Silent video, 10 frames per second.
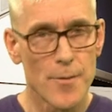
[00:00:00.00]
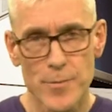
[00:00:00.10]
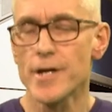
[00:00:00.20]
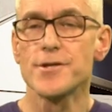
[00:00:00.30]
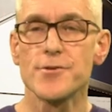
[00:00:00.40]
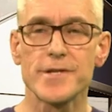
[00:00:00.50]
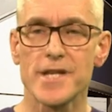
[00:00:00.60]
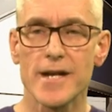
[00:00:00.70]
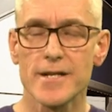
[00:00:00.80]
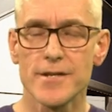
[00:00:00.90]
and we're going to do
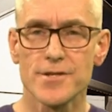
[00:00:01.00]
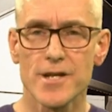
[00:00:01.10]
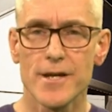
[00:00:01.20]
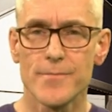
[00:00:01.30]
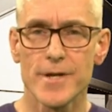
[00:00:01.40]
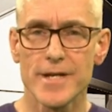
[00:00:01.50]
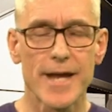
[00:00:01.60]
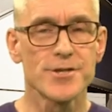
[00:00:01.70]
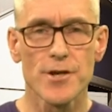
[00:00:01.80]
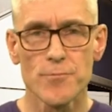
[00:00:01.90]
exactly the same again.